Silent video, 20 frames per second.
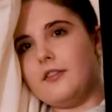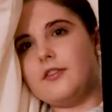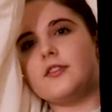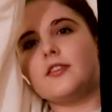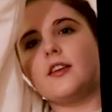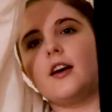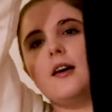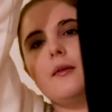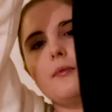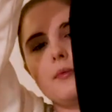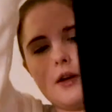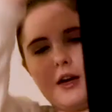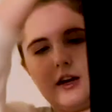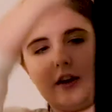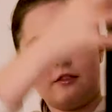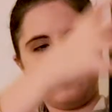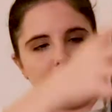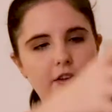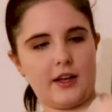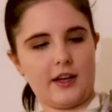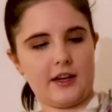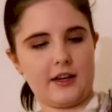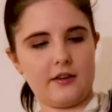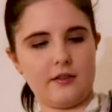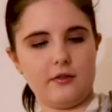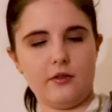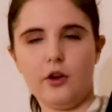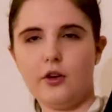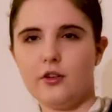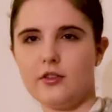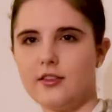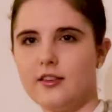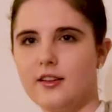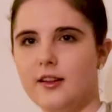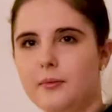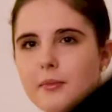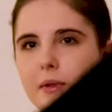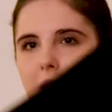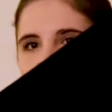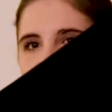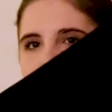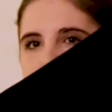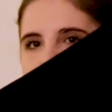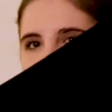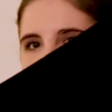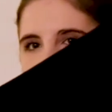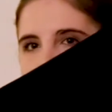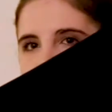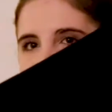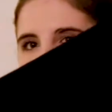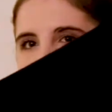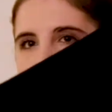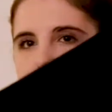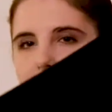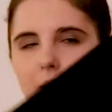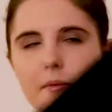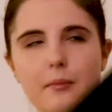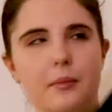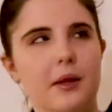some kind of like, not slim leg, but just like medium